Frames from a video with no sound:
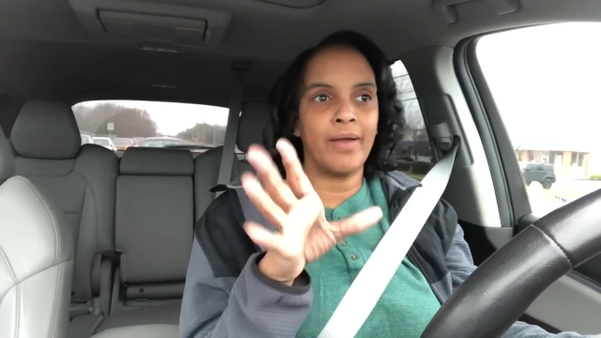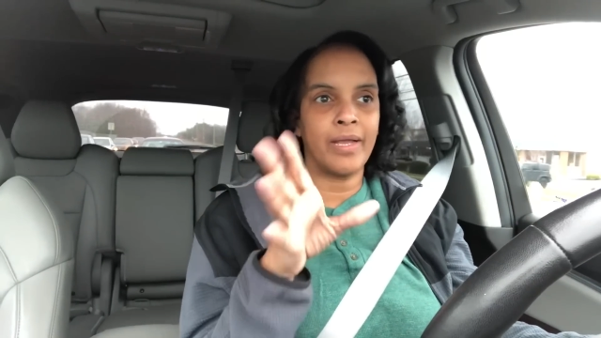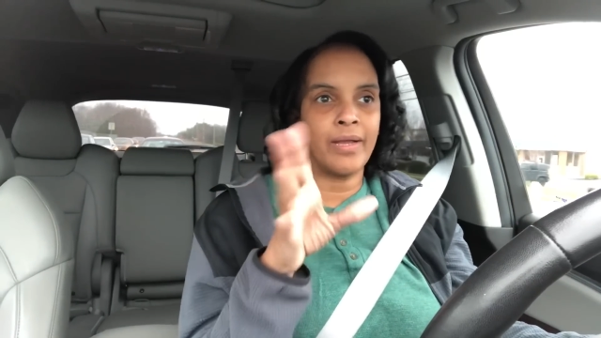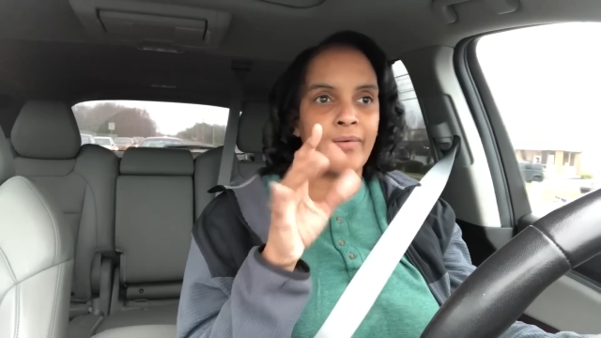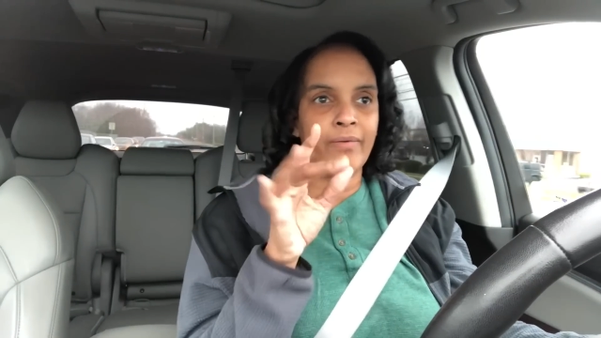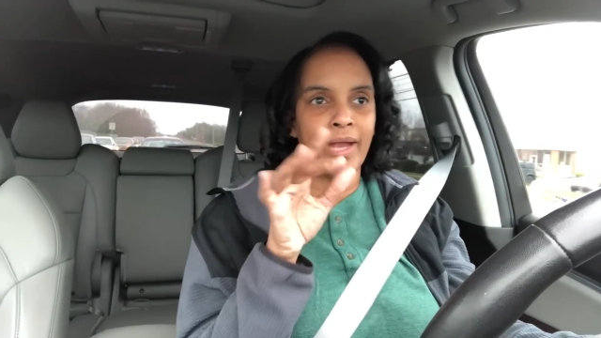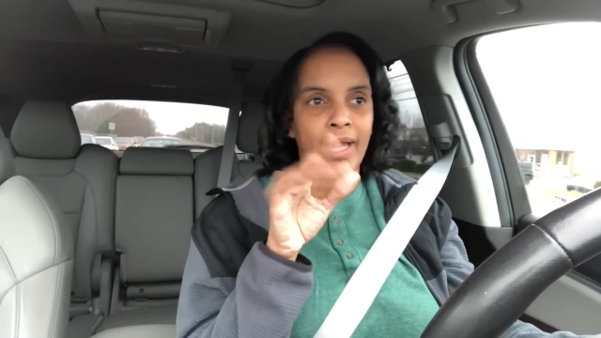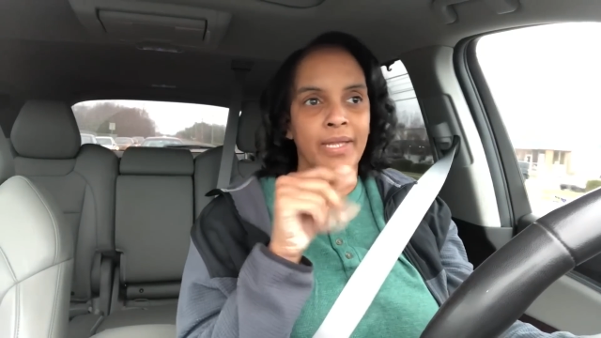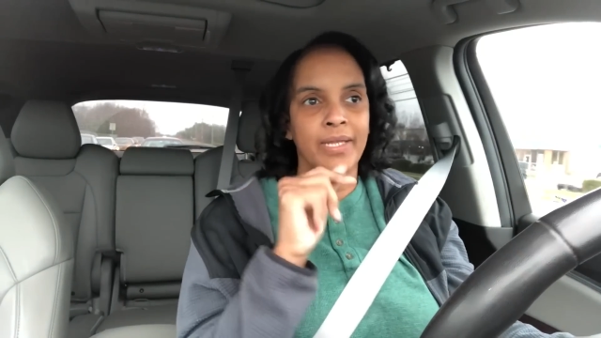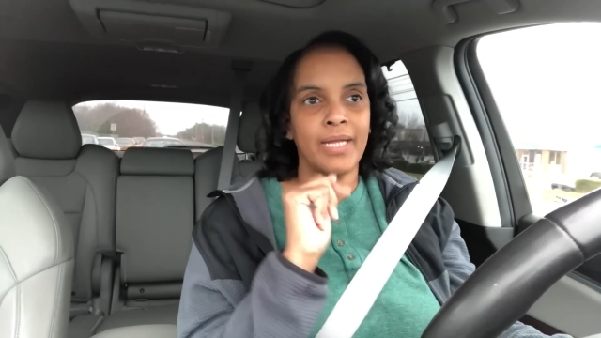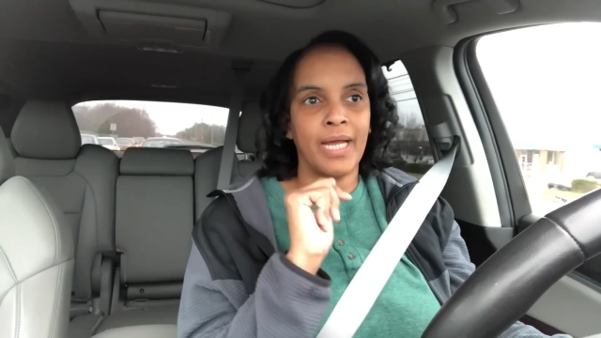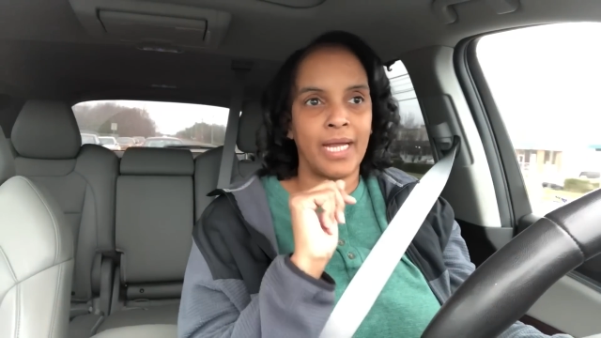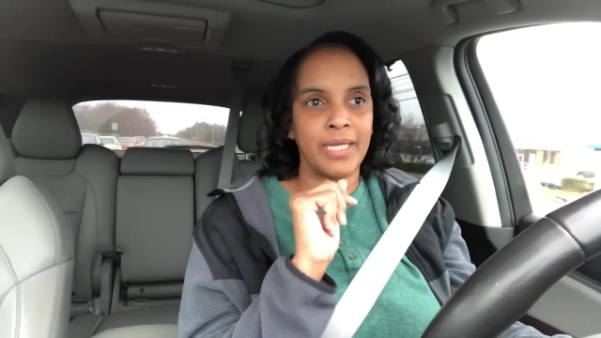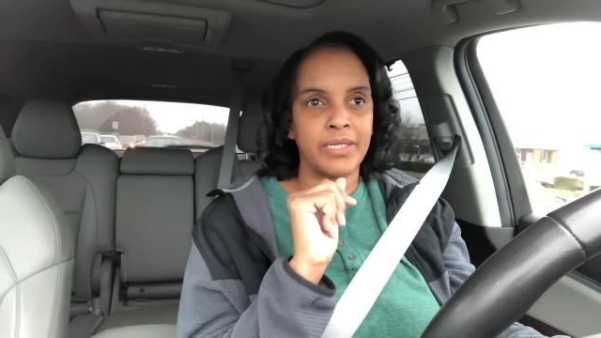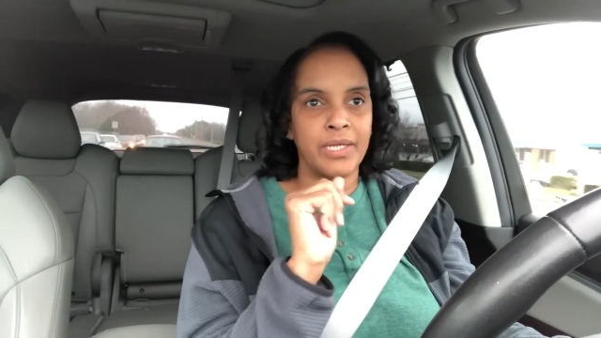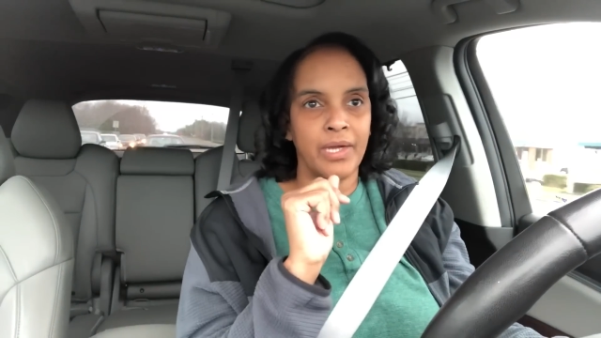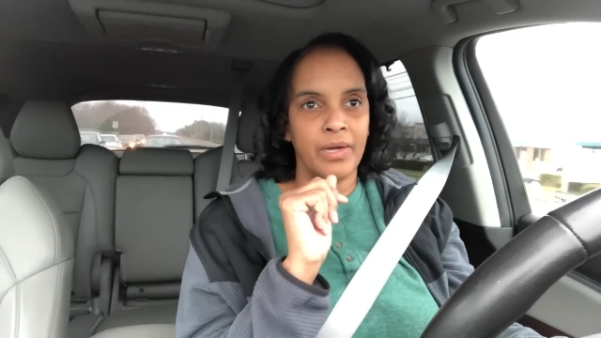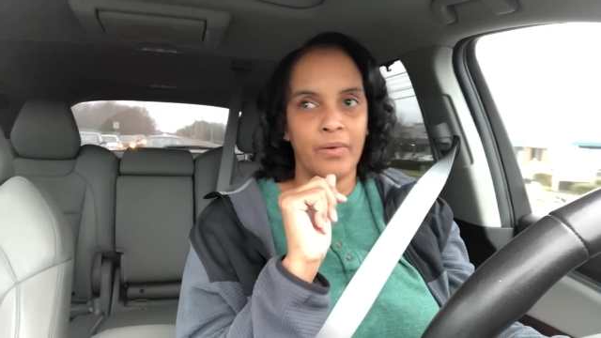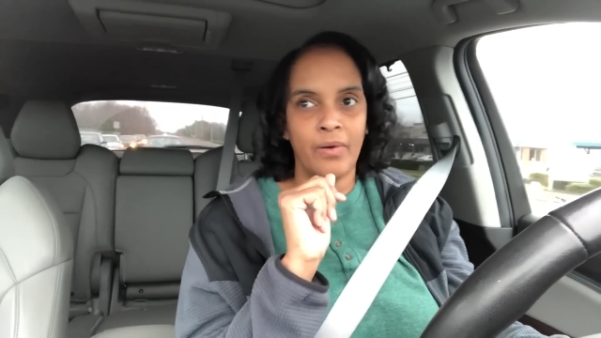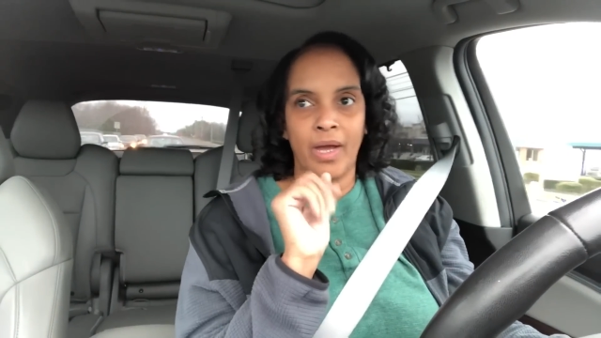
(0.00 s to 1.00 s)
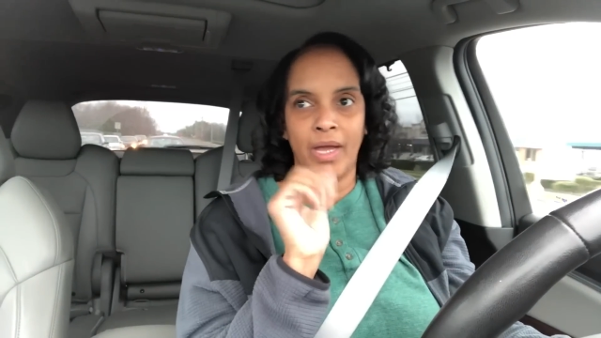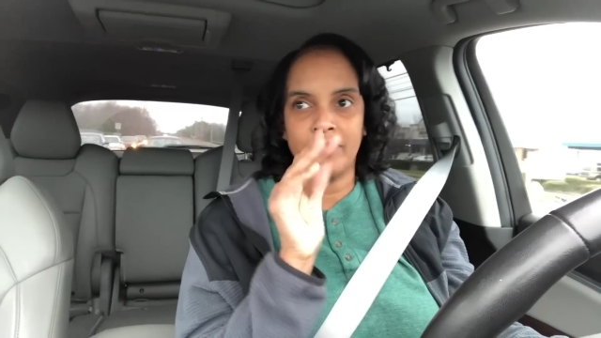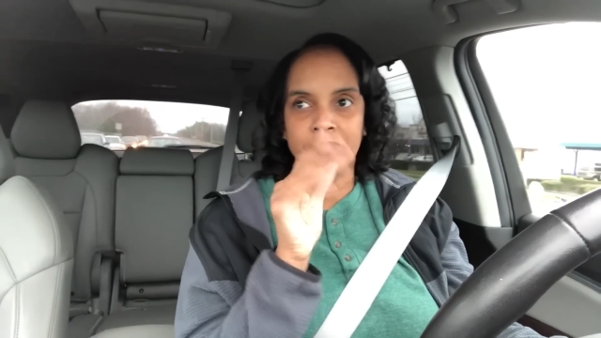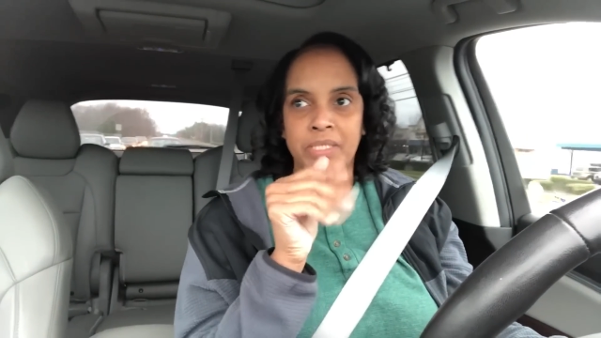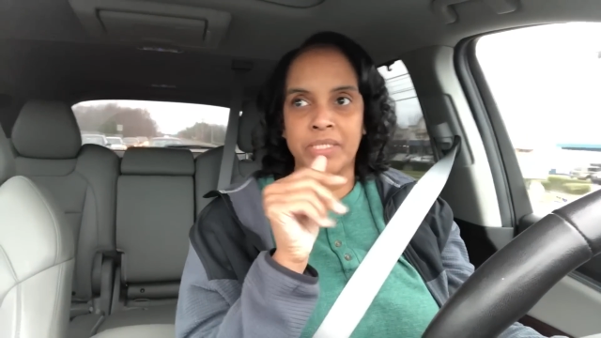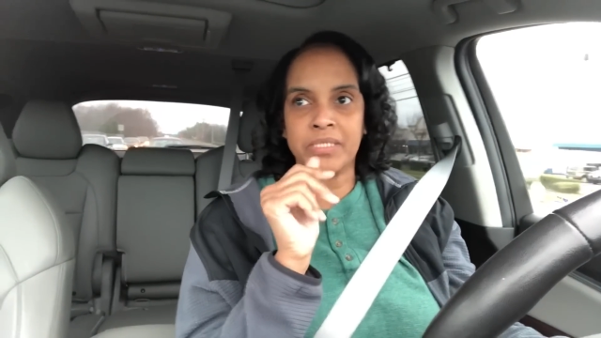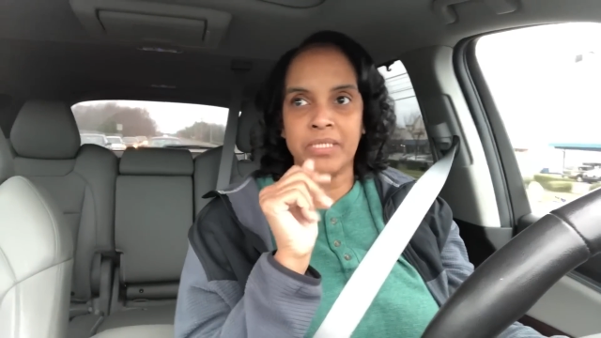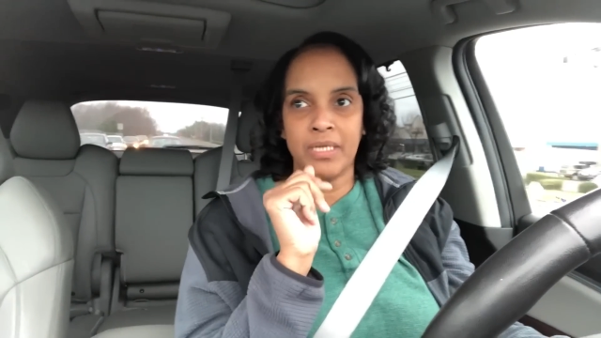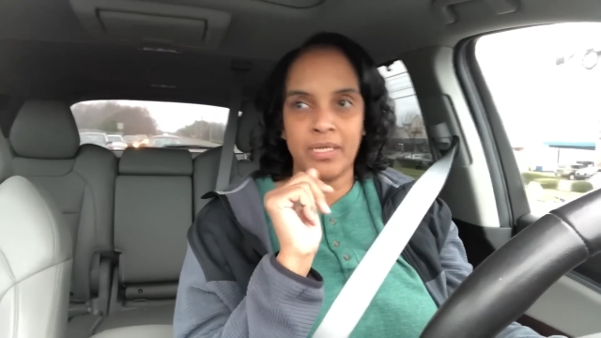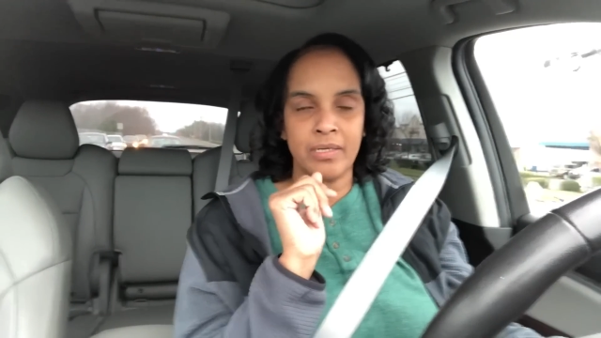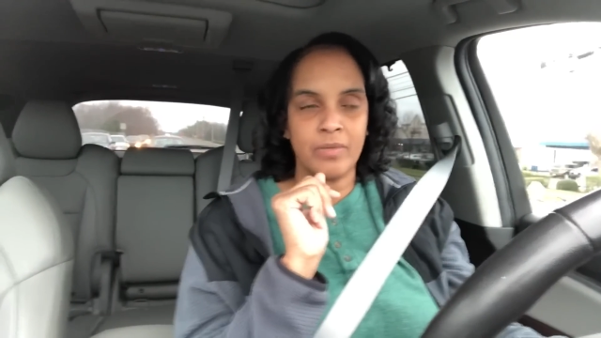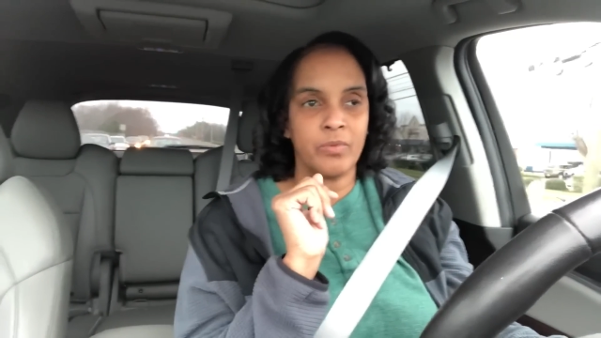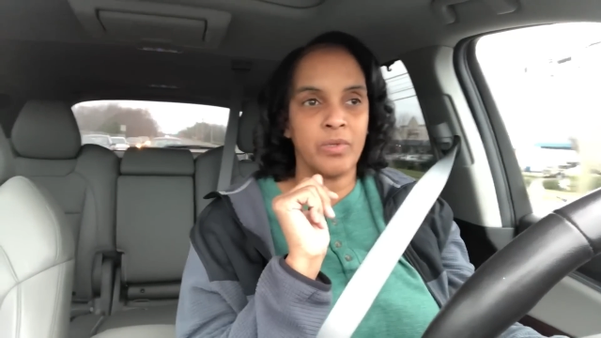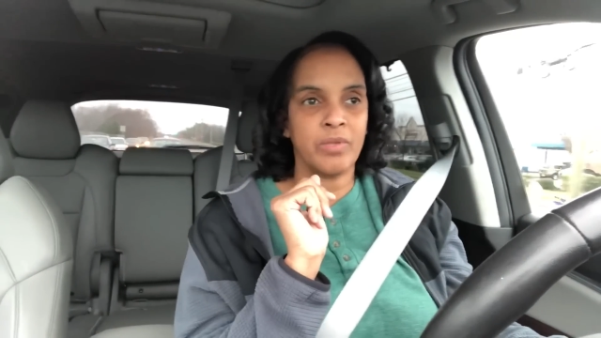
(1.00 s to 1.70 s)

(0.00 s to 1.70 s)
And granted, I know I'm stuck